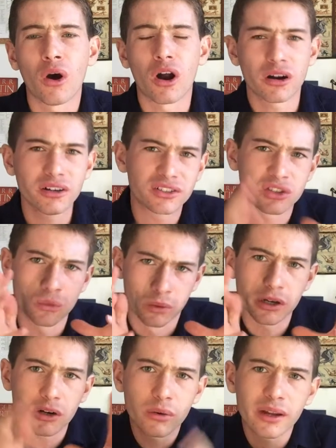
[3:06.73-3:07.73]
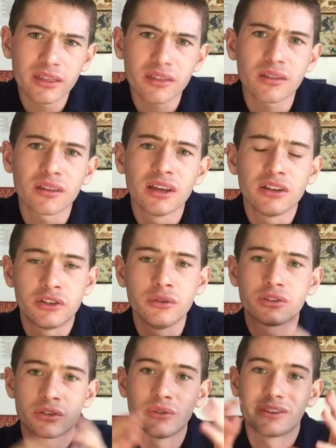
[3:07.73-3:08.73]
hard to work with,
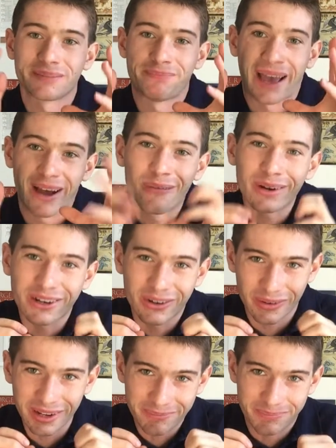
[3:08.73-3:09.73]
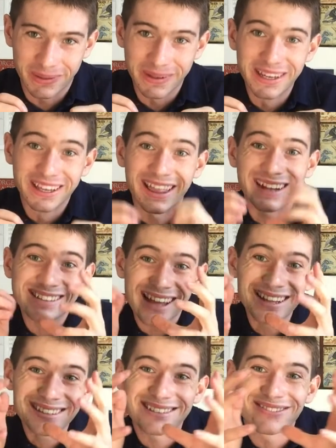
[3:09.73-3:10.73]
due to the power creep that
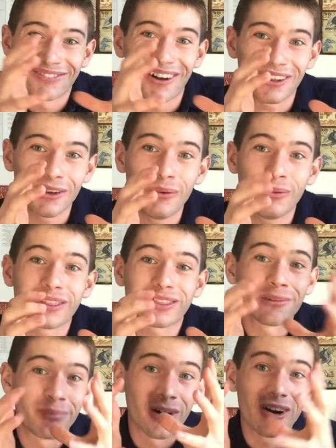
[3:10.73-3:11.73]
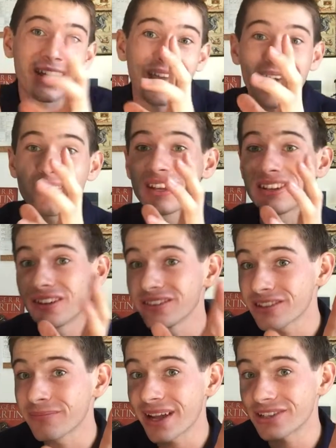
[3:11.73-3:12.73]
tends to follow with the party having
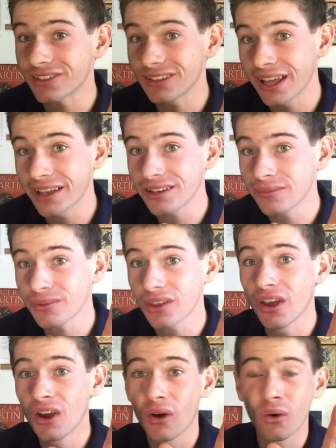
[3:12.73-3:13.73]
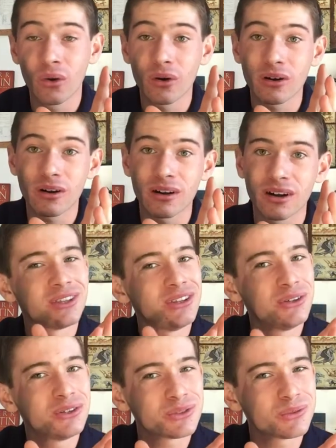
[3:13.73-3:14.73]
tons of magical items, or the
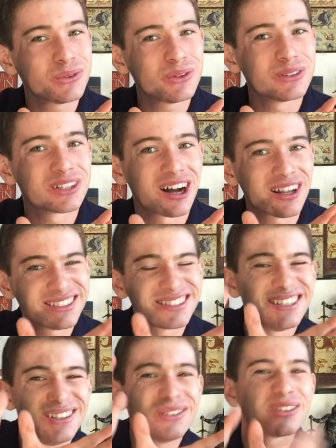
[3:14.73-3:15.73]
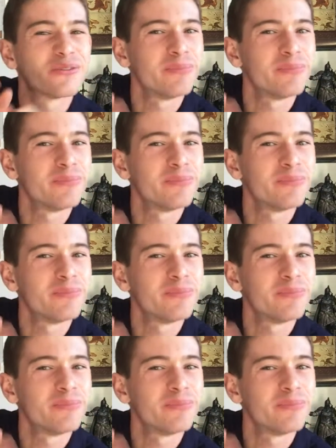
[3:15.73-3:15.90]
usual constant use of